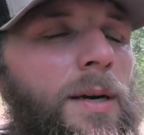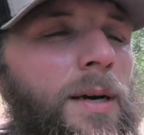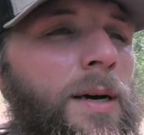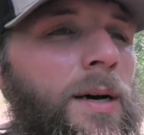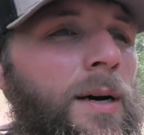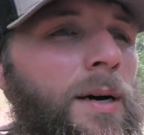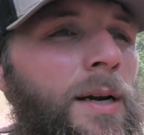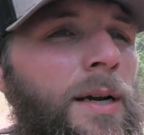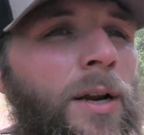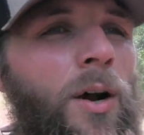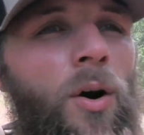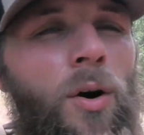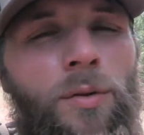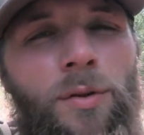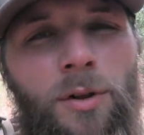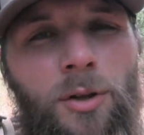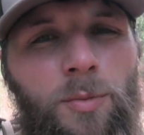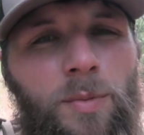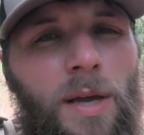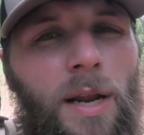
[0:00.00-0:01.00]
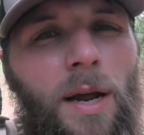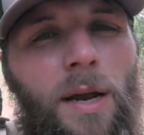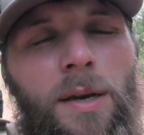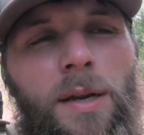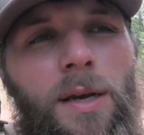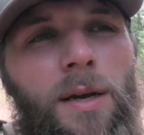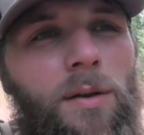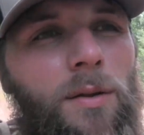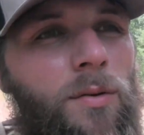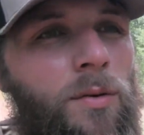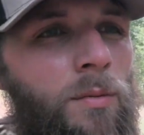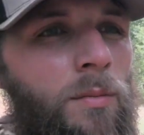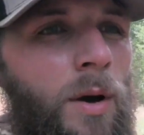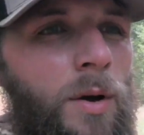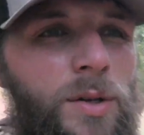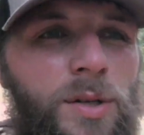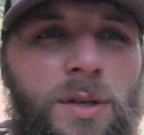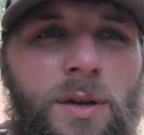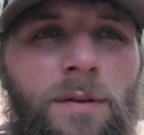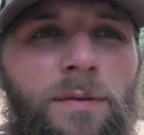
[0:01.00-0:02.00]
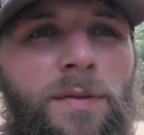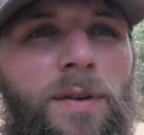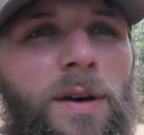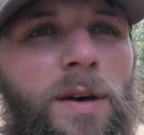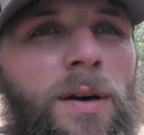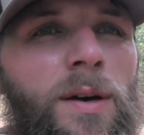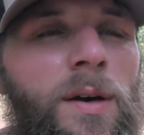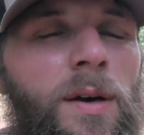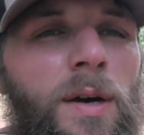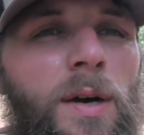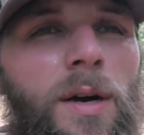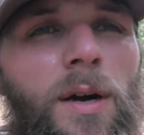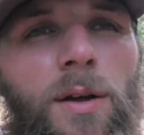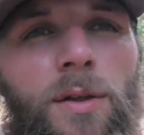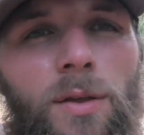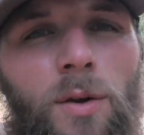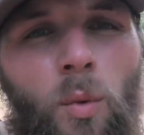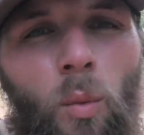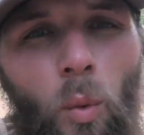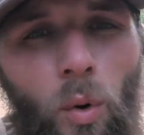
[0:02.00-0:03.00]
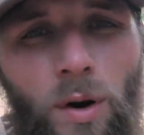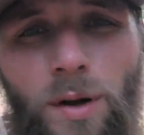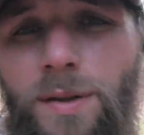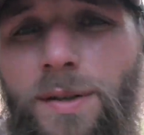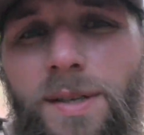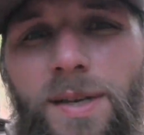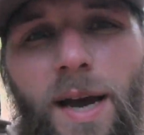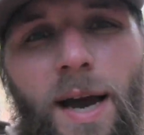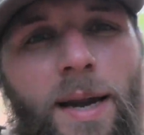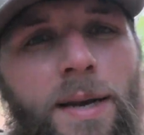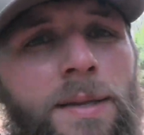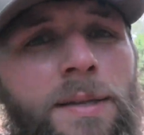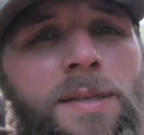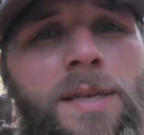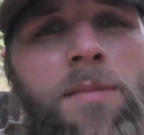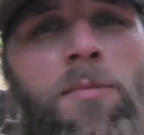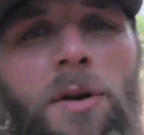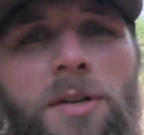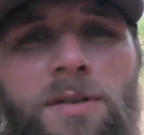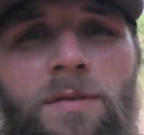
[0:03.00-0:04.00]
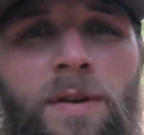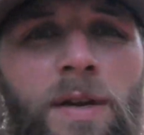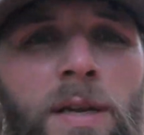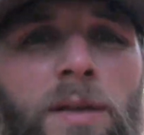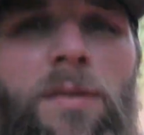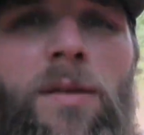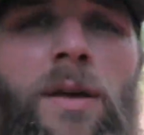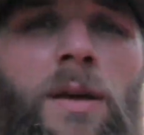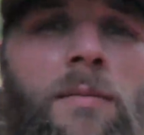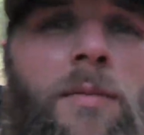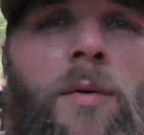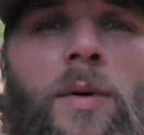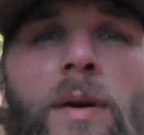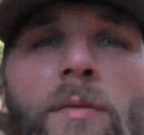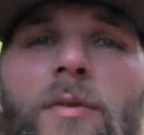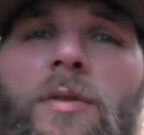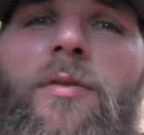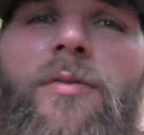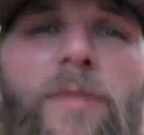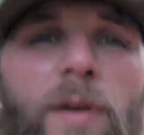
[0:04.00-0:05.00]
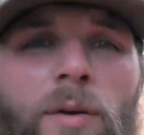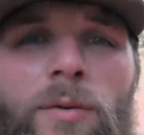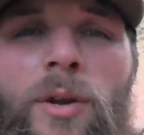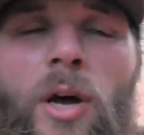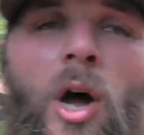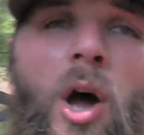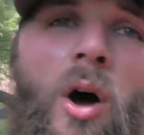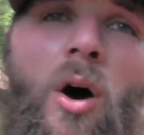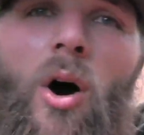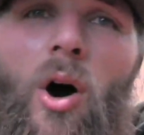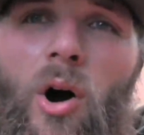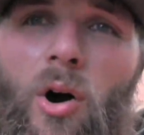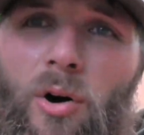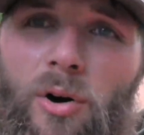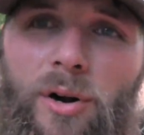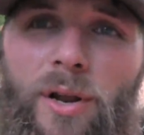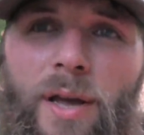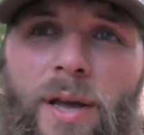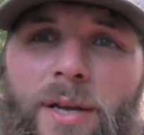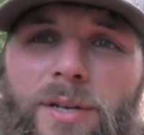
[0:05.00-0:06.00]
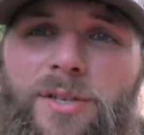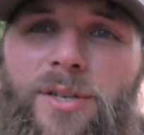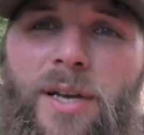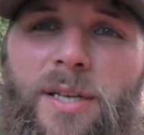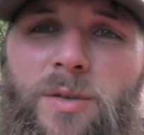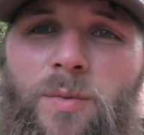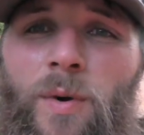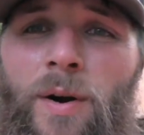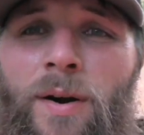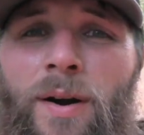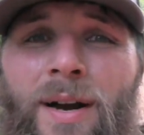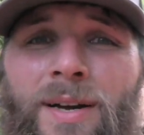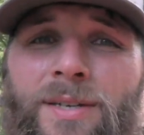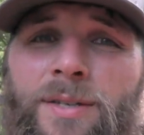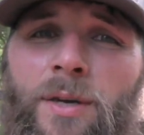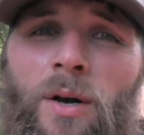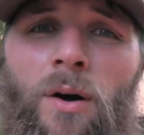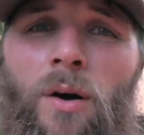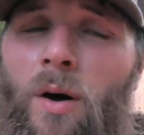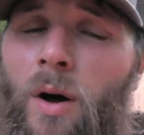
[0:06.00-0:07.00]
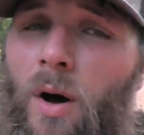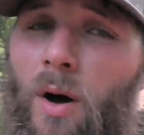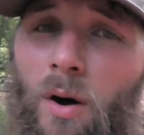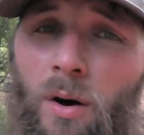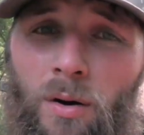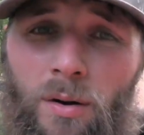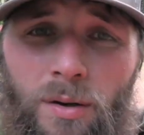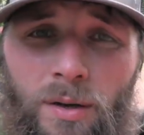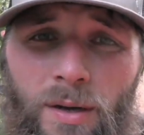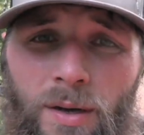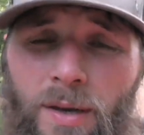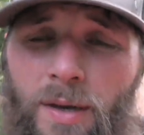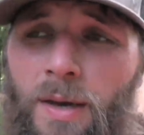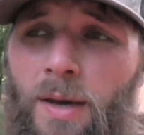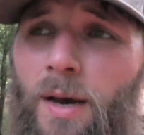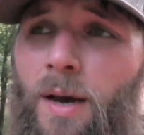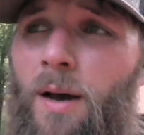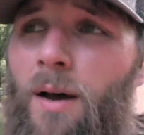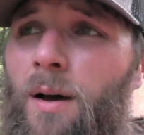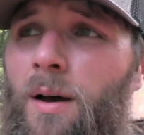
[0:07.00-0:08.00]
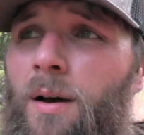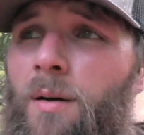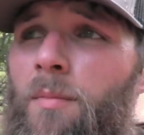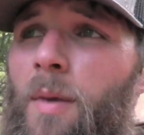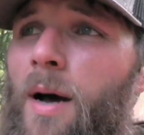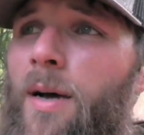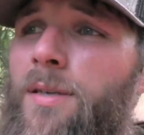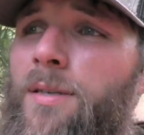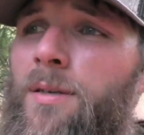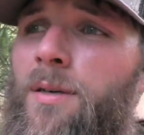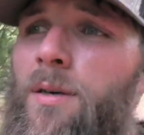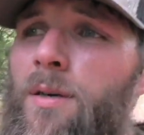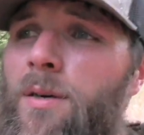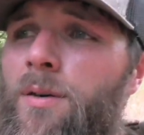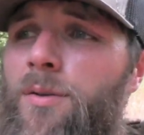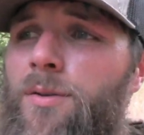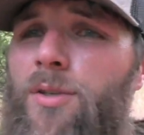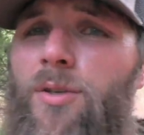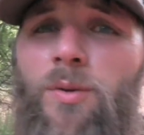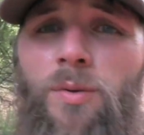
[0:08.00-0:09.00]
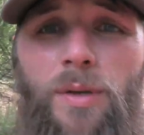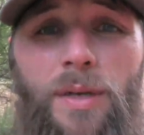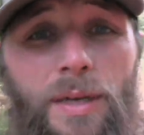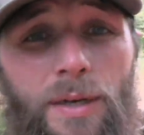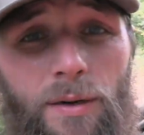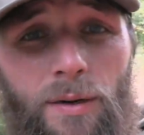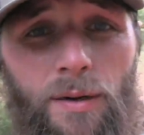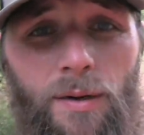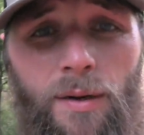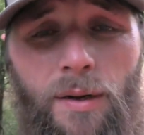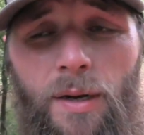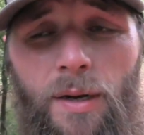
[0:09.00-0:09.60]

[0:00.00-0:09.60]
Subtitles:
In all the loop that I did through most of the woods, I didn't see much of anything, but whenever you found hard edge, that's where I saw a hog. I saw 2 deer.